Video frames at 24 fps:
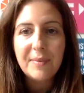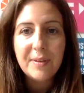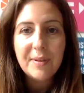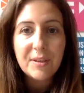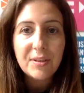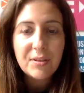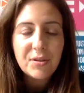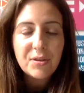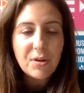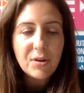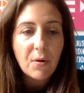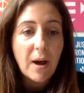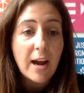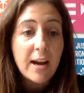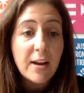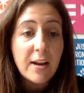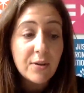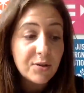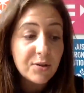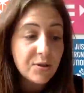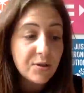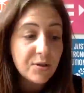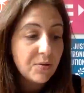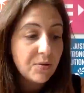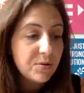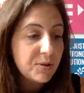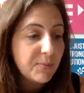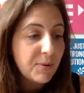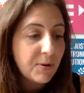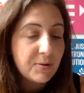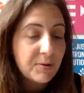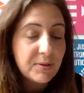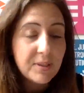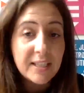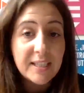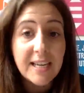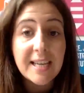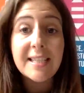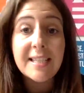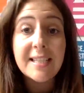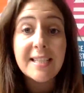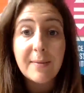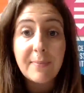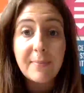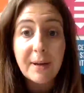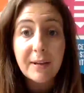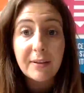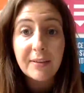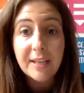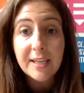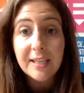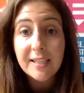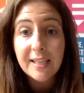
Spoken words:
So I also spoke to DESA about this,